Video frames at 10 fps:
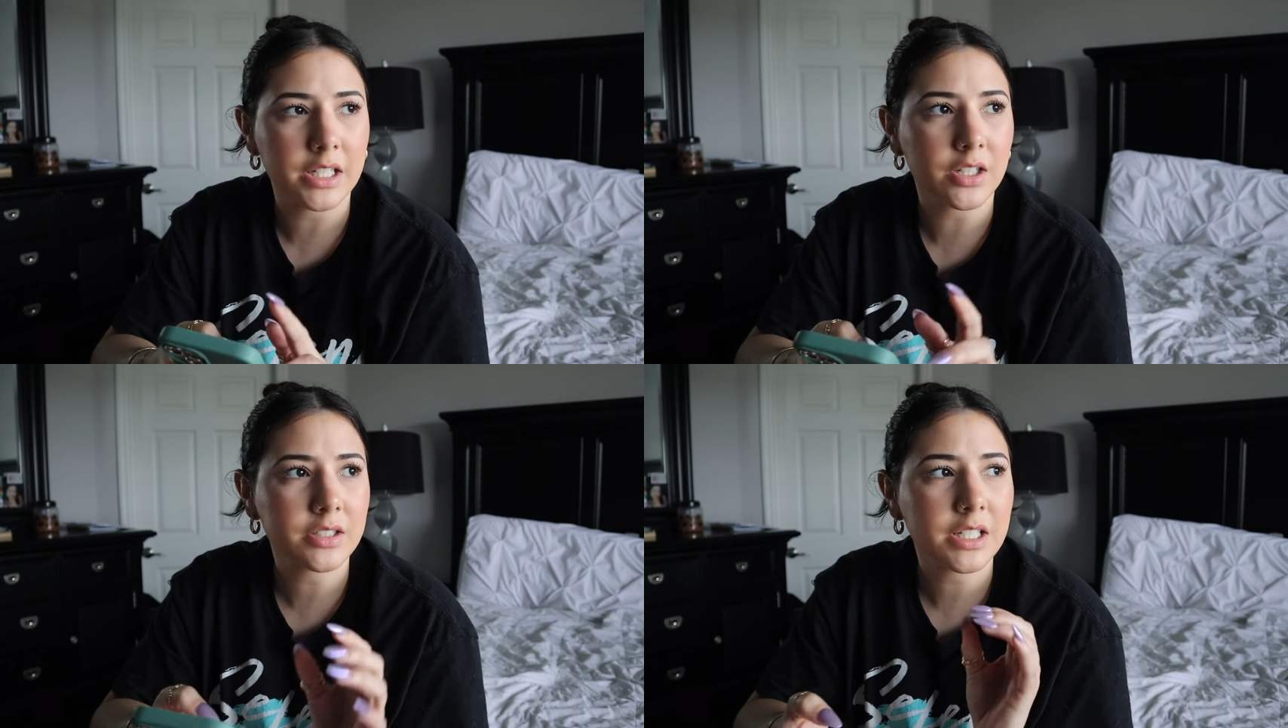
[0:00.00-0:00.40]

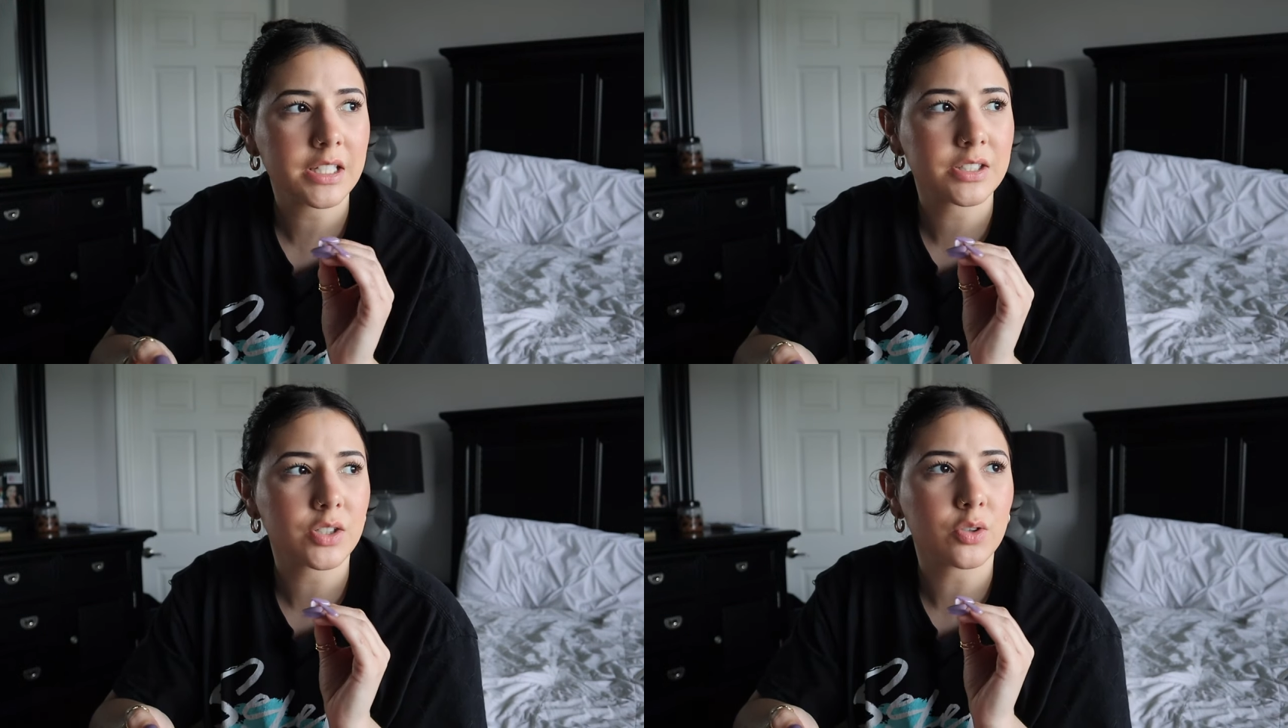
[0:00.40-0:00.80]
It looks like
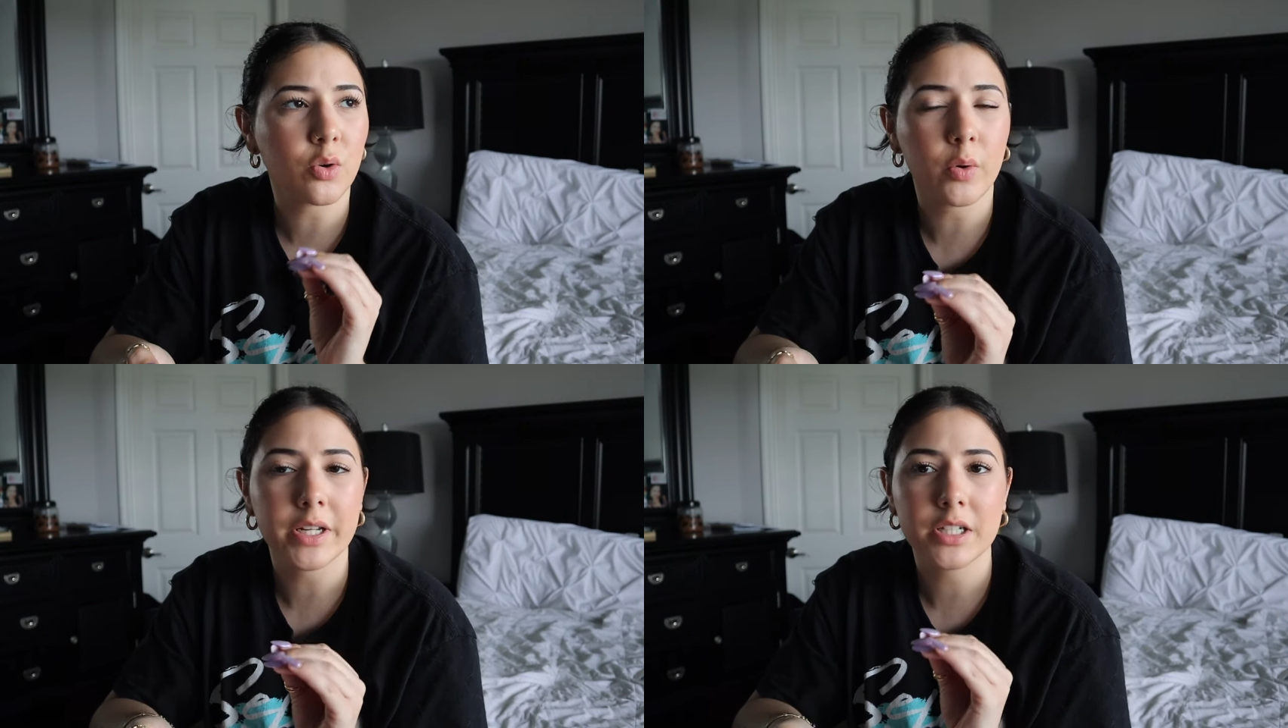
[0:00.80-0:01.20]
it's
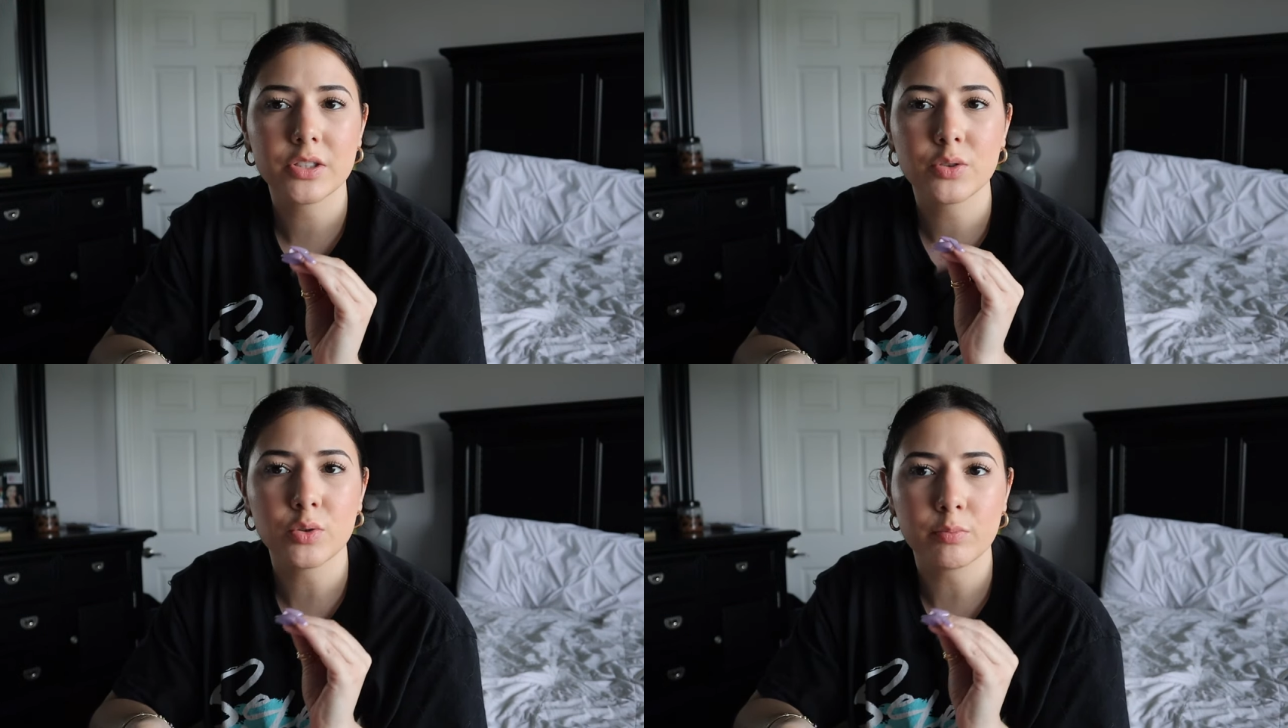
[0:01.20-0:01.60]
going
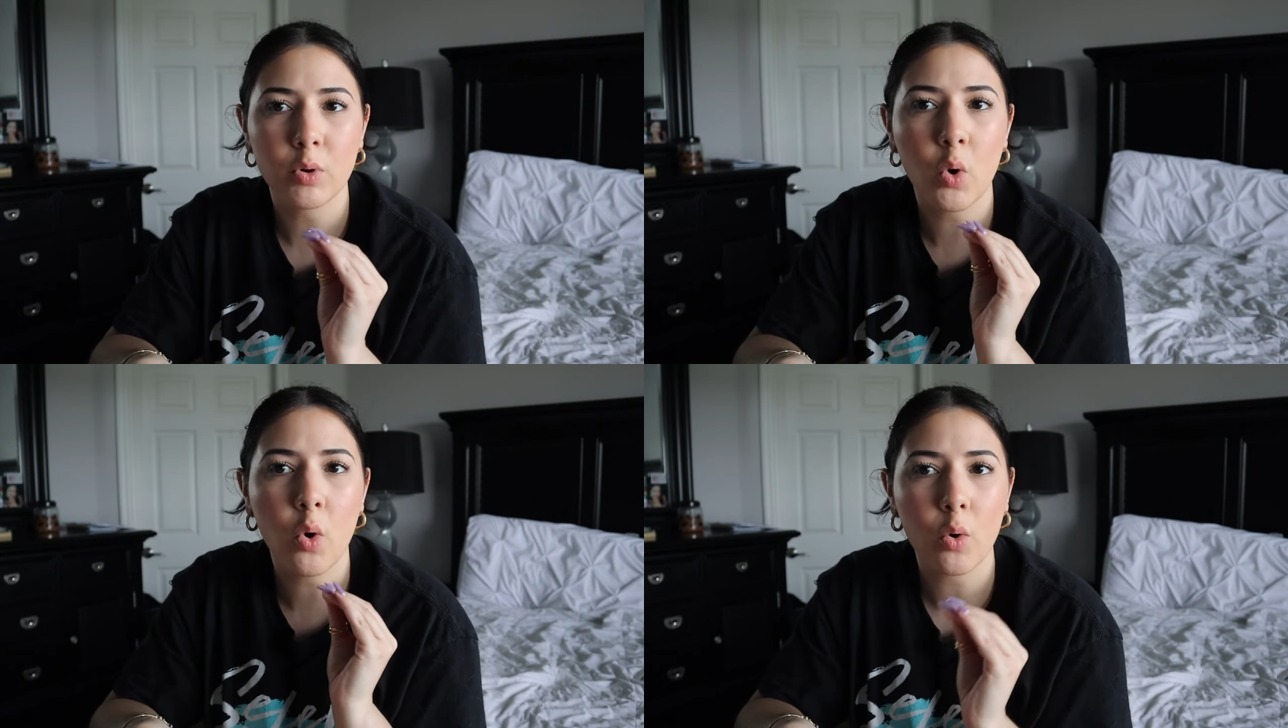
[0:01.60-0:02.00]
to
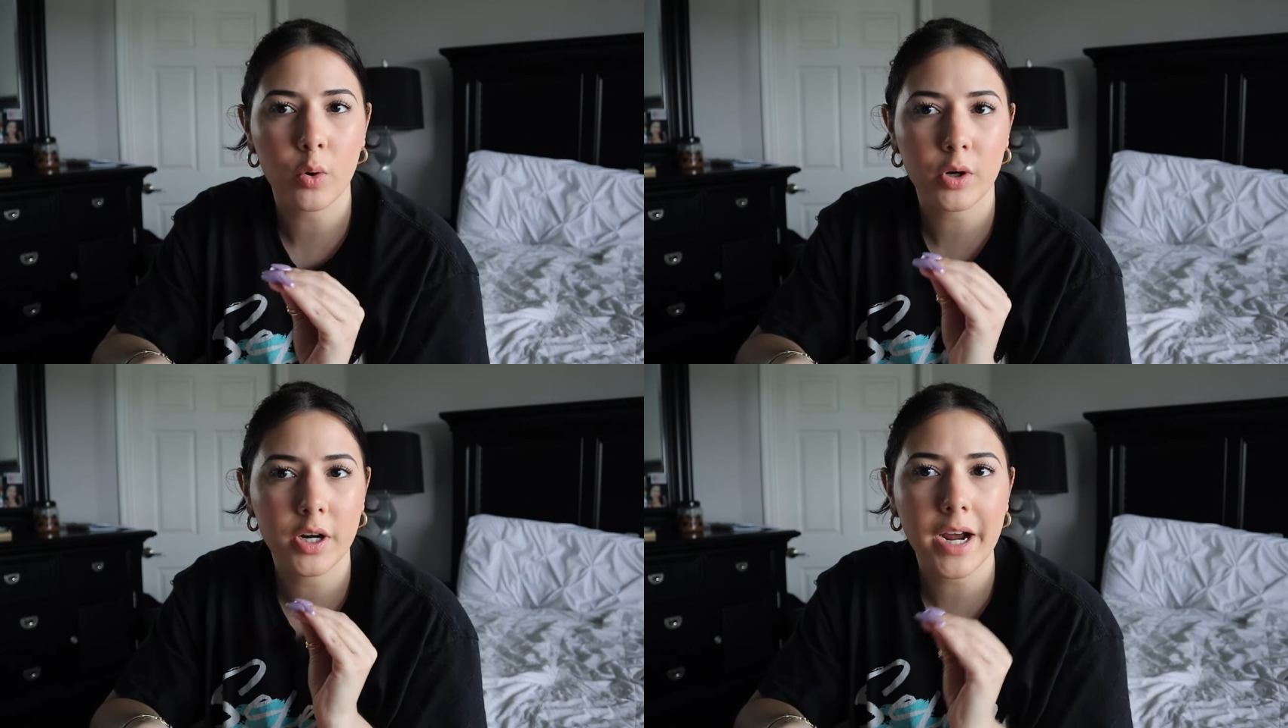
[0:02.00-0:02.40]

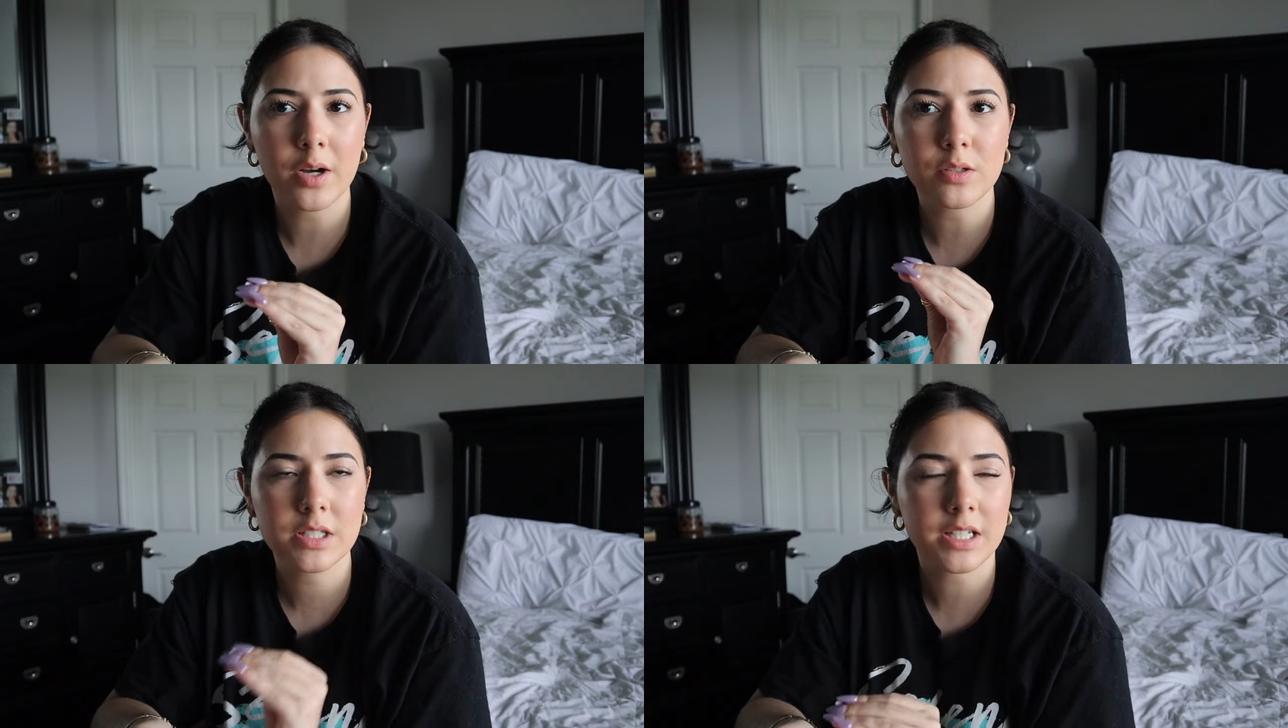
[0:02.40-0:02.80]
pour
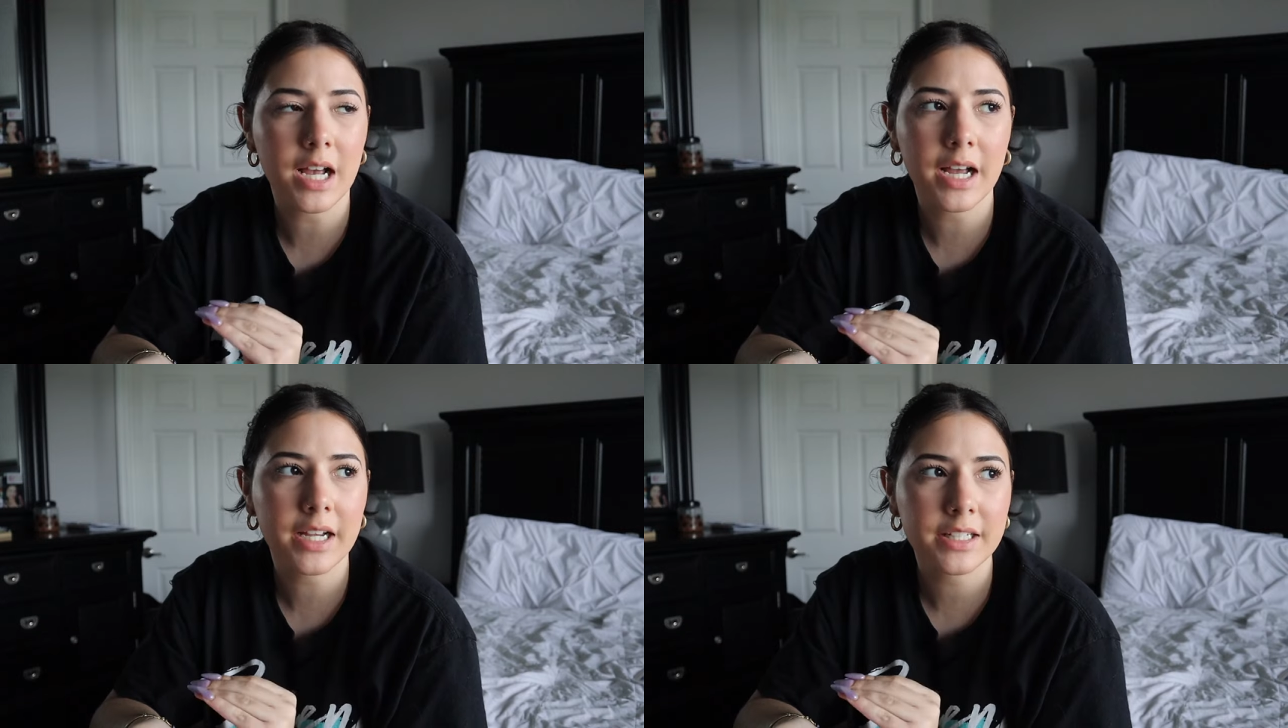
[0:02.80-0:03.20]

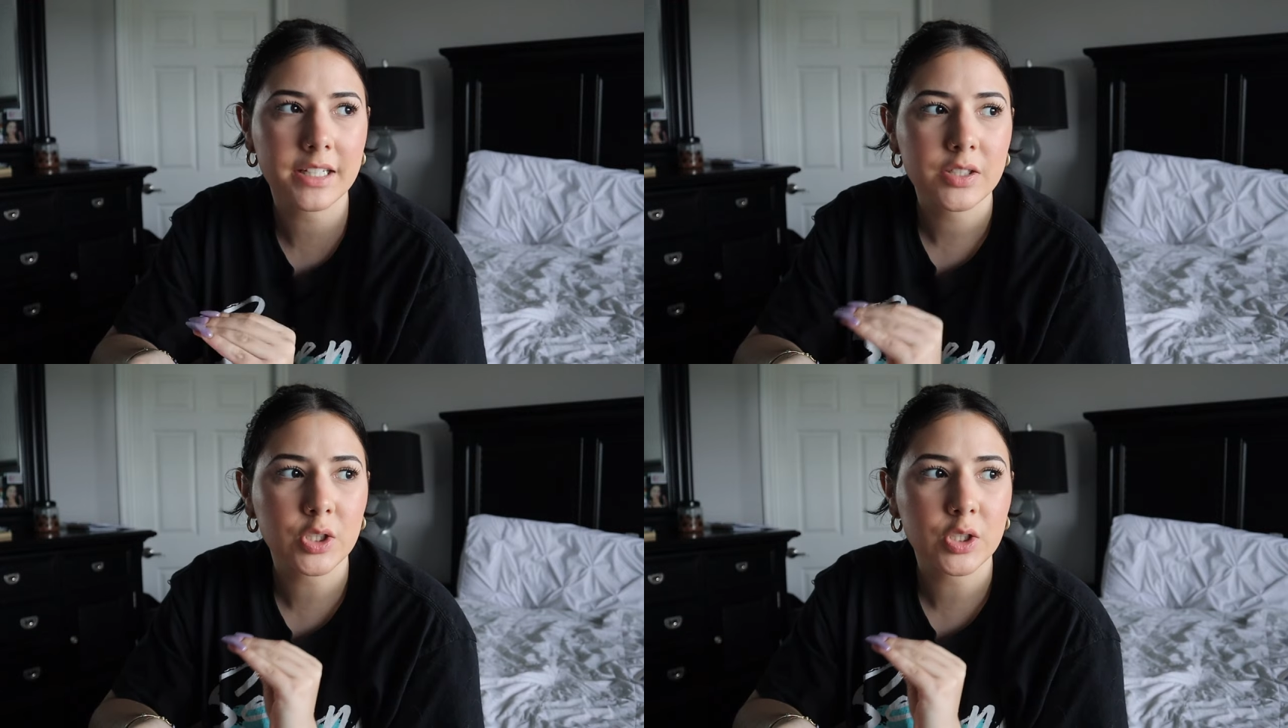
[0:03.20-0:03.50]
outside,